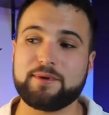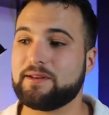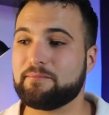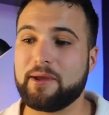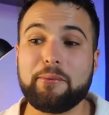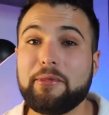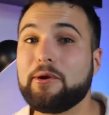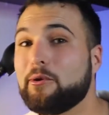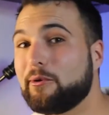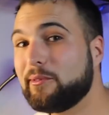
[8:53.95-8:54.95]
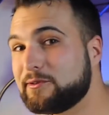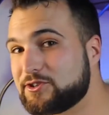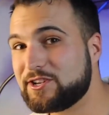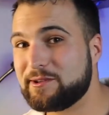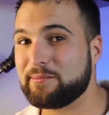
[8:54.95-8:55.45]
Maybe they go to the
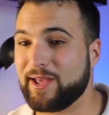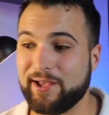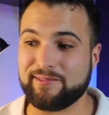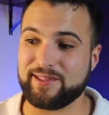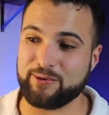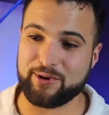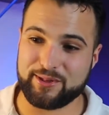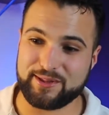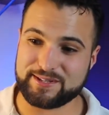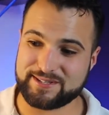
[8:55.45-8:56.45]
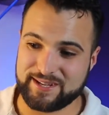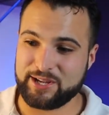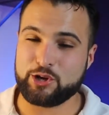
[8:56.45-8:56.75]
gym and they wear this